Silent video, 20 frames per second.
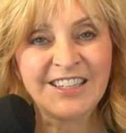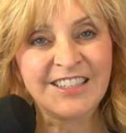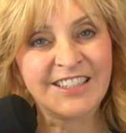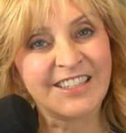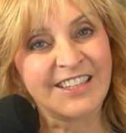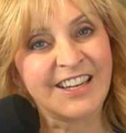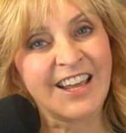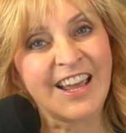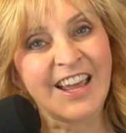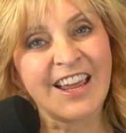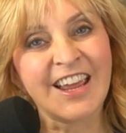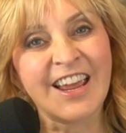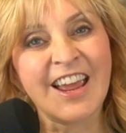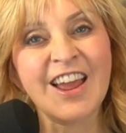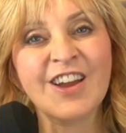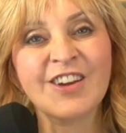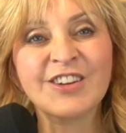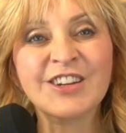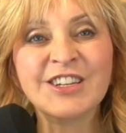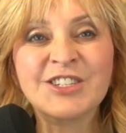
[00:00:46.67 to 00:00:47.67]
Today,
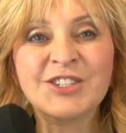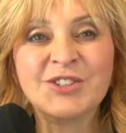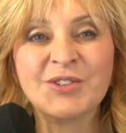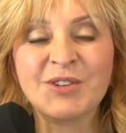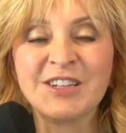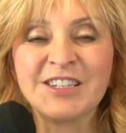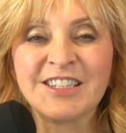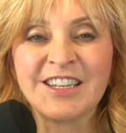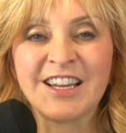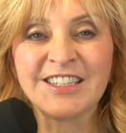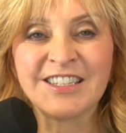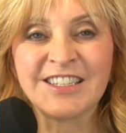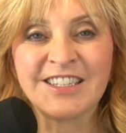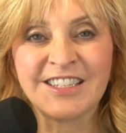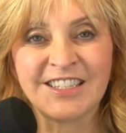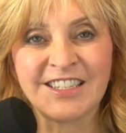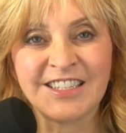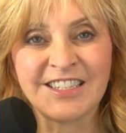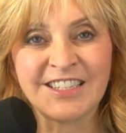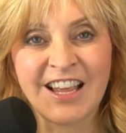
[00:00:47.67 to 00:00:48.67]
Eric joins us
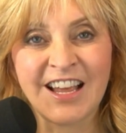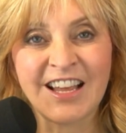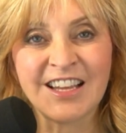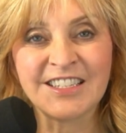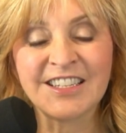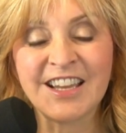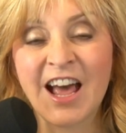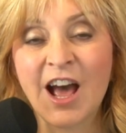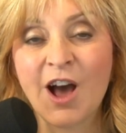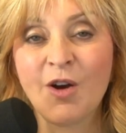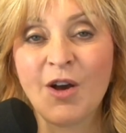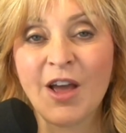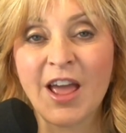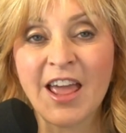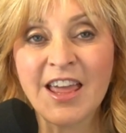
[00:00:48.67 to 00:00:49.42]
to discuss how